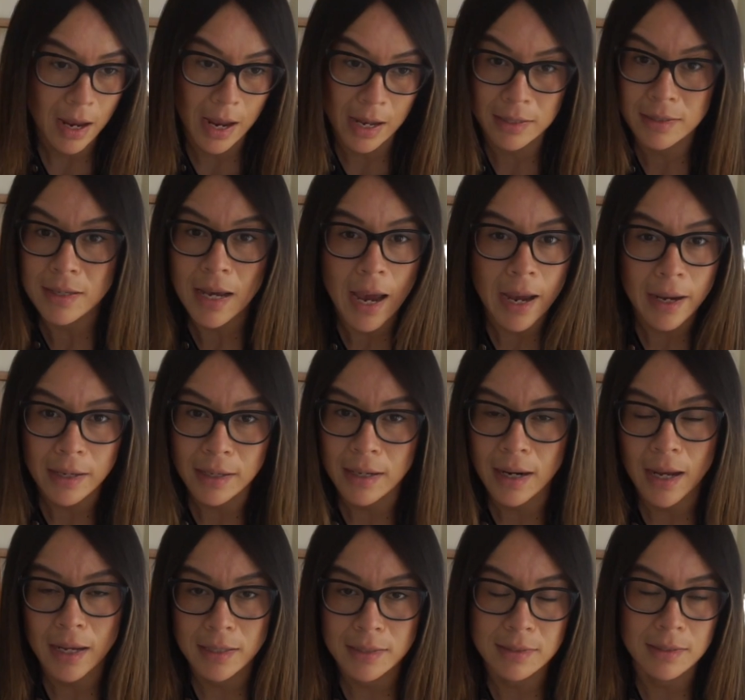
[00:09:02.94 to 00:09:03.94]

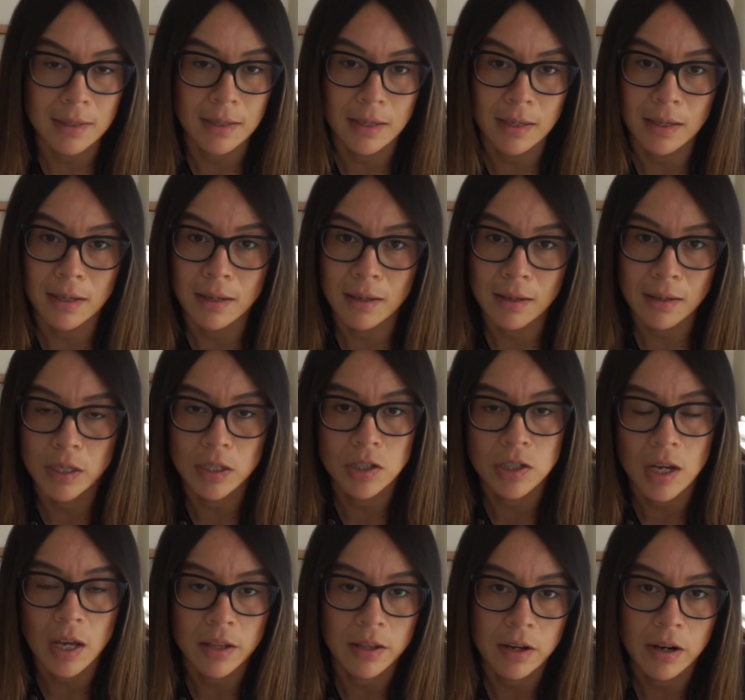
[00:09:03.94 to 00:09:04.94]
antagonizing
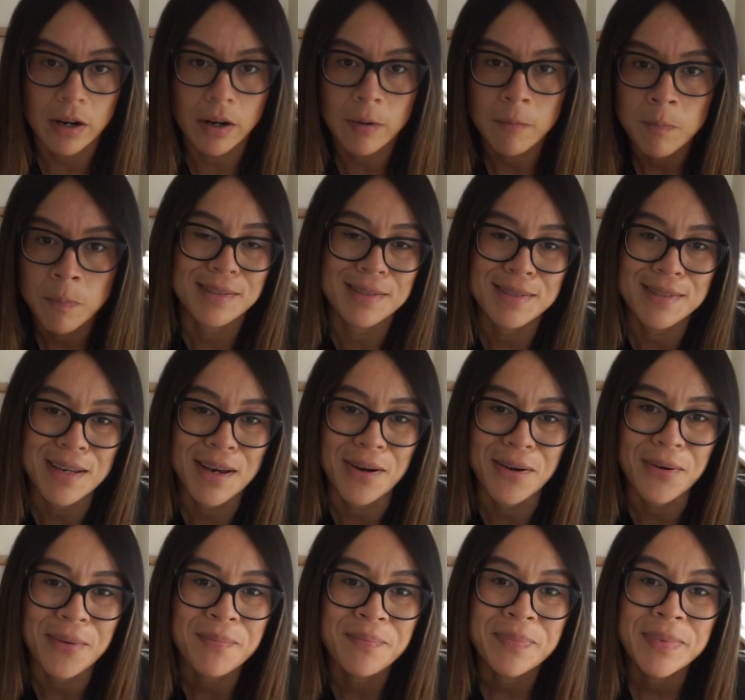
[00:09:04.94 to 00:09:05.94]
each other.
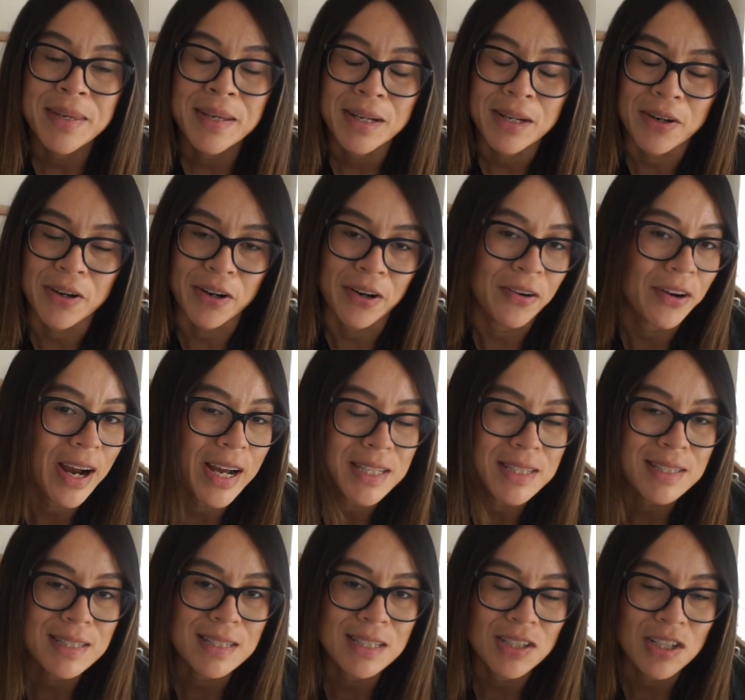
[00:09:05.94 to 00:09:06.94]
So
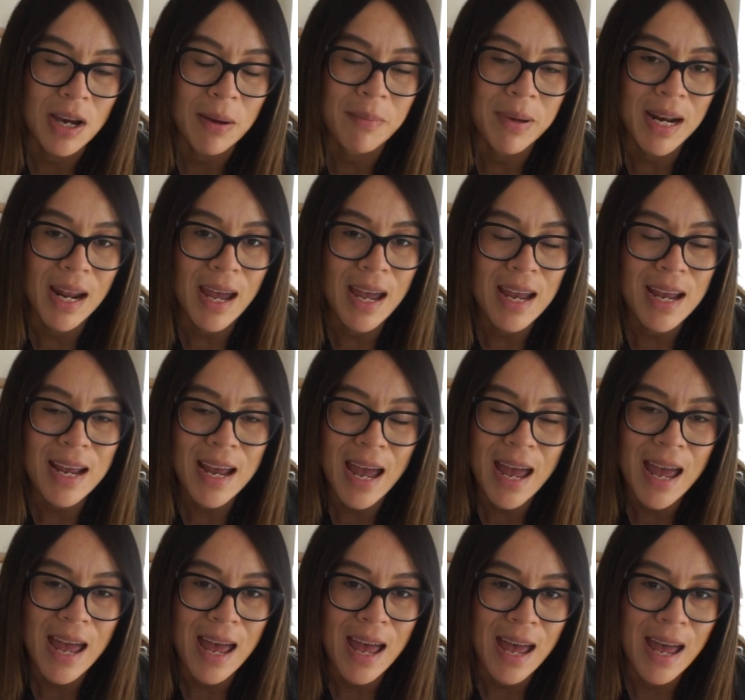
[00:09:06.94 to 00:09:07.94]
congrats to Gemini,
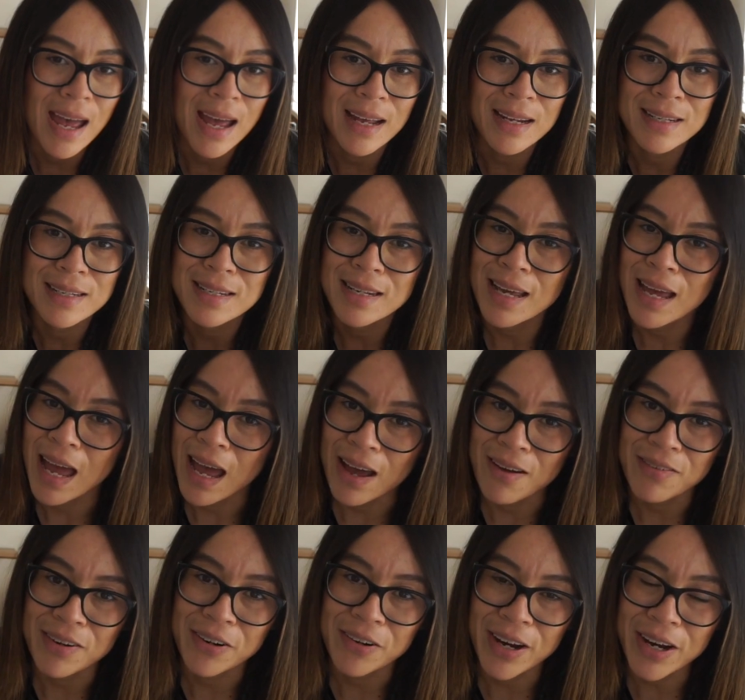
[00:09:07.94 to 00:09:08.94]
and
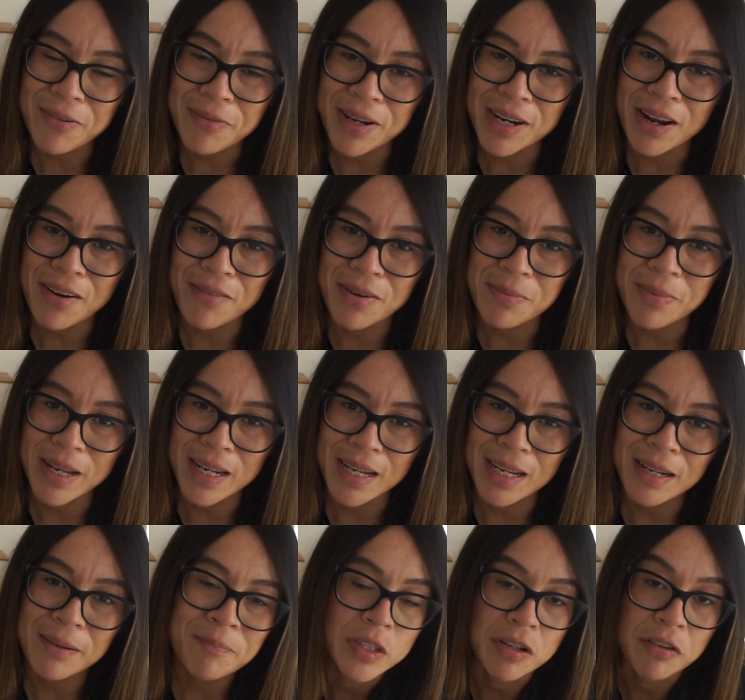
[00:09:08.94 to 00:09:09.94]
have a great one,
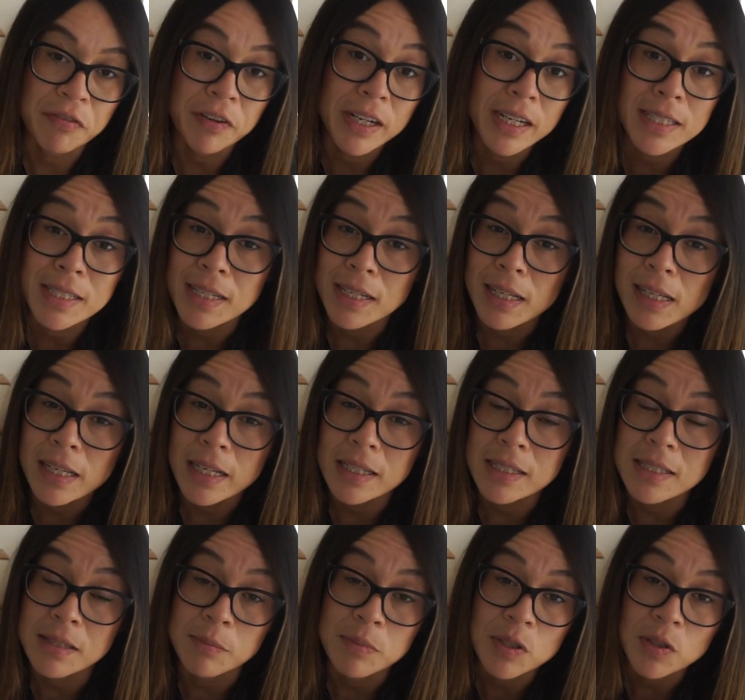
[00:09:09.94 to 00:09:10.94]
everybody. Don't forget to click
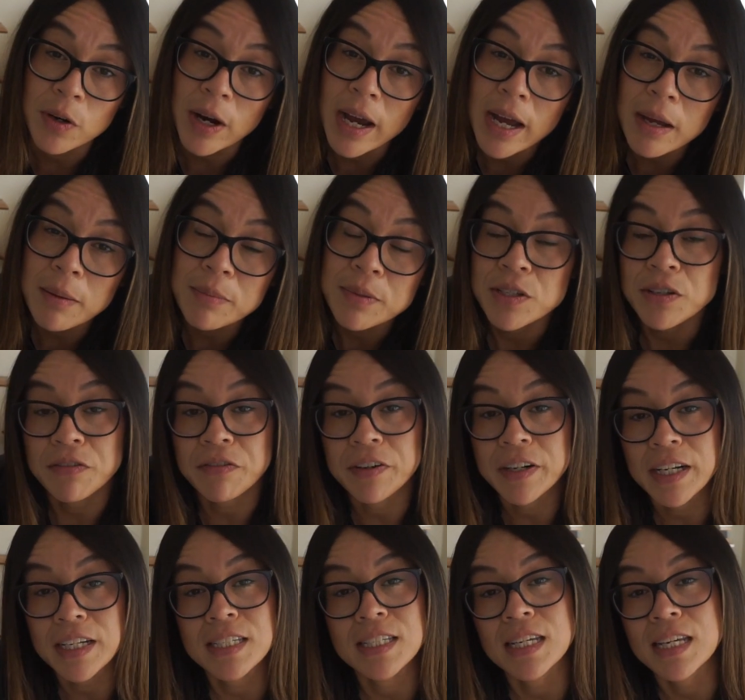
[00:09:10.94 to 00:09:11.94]
subscribe. Don't
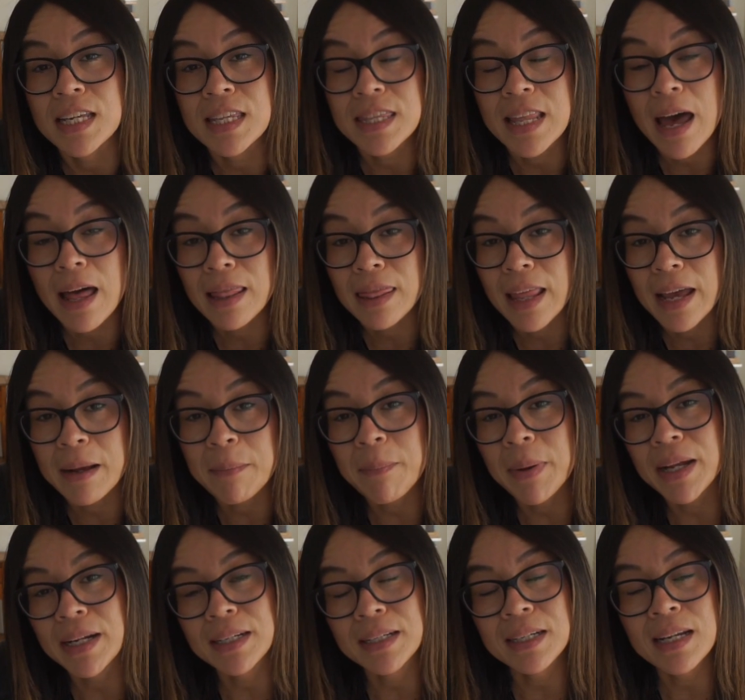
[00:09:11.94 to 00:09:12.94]
forget to hit that like
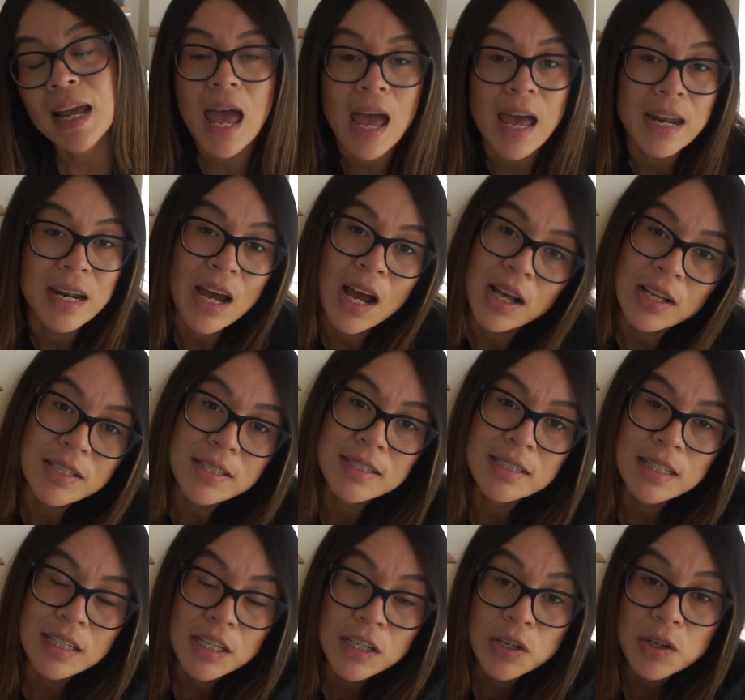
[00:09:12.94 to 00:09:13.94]
button, and I'll
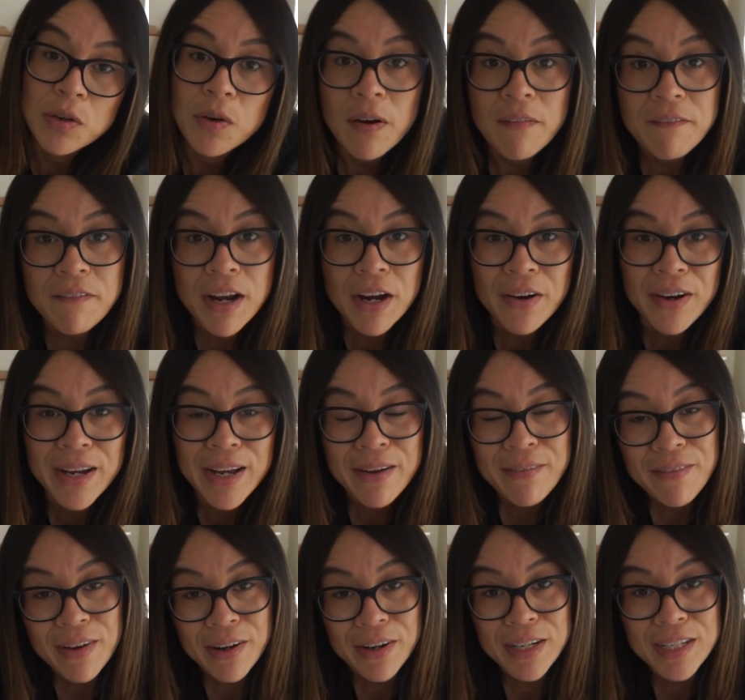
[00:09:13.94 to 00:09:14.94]
see you very,
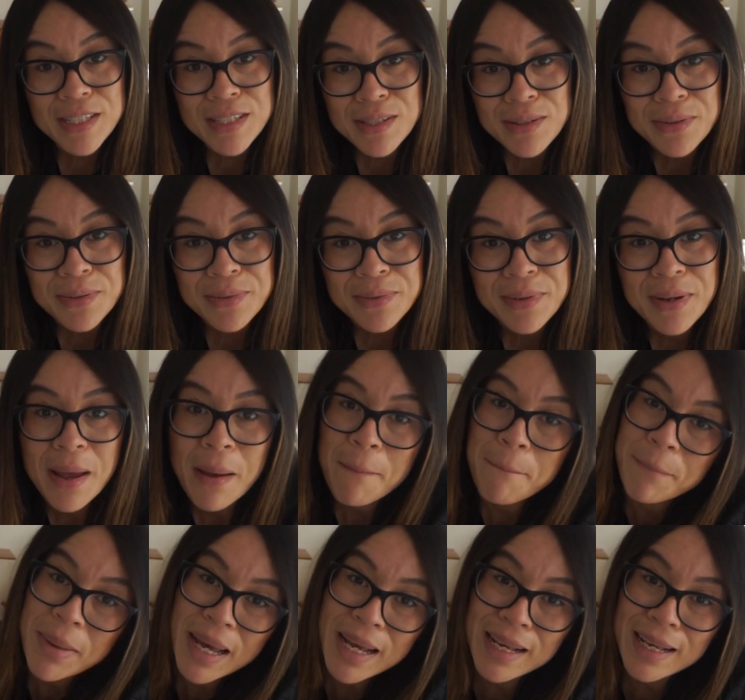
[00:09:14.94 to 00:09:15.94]
very soon.
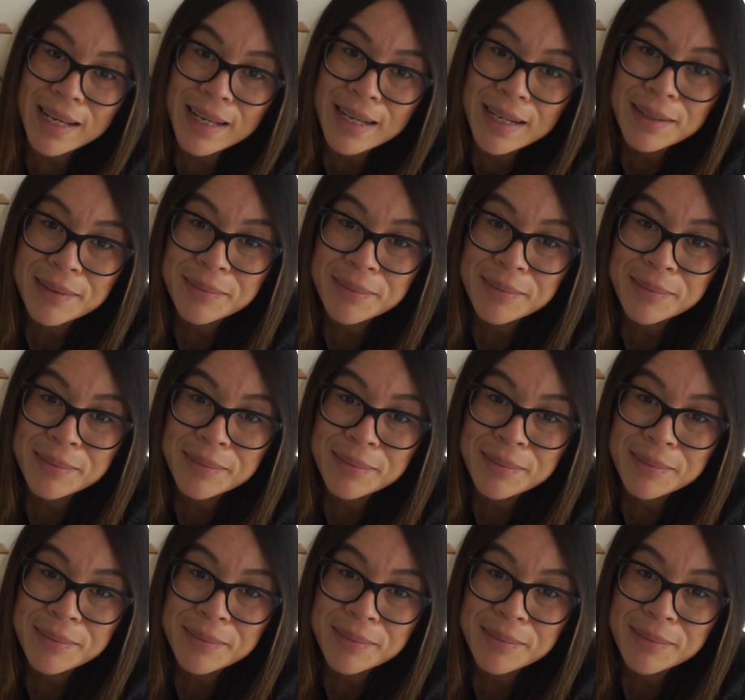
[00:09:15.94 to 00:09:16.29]
Bye.